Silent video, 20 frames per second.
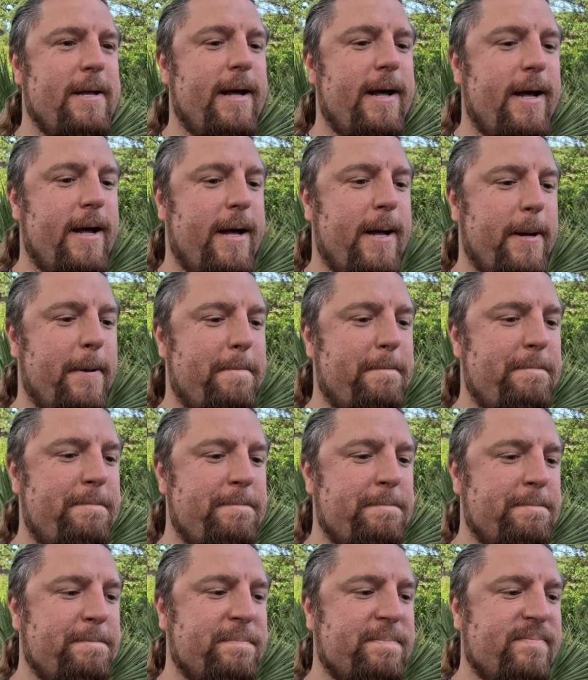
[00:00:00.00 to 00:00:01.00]

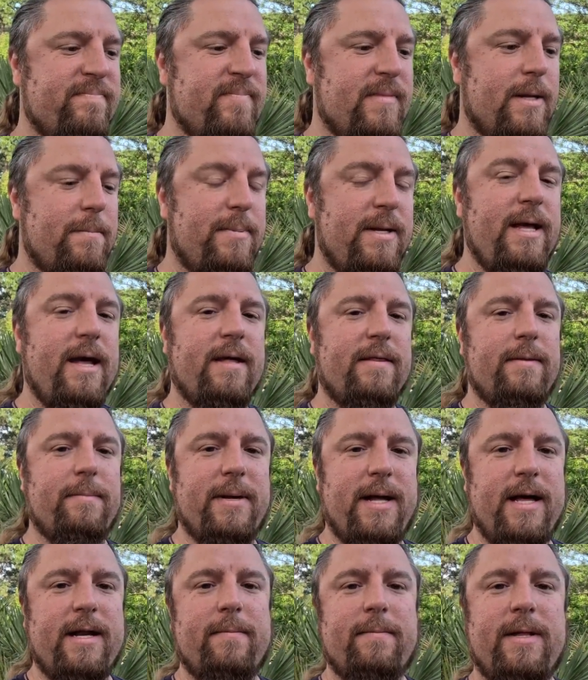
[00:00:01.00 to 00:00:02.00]
But yeah, the
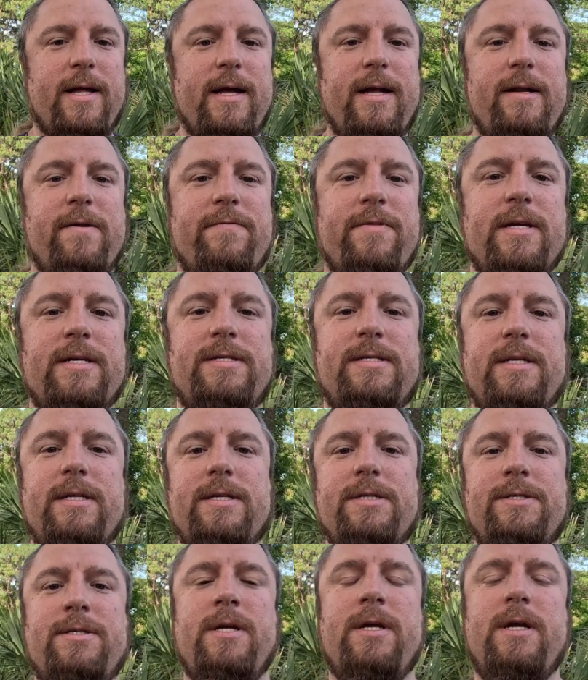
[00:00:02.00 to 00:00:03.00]
bottom line of this
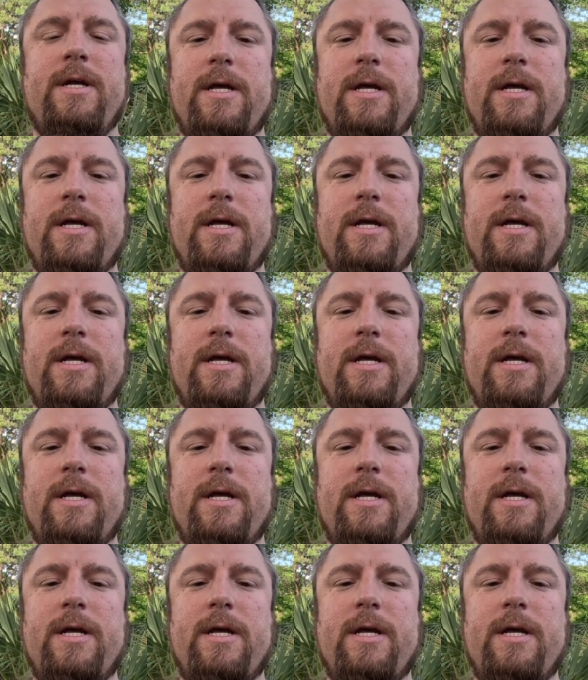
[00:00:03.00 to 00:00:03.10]
is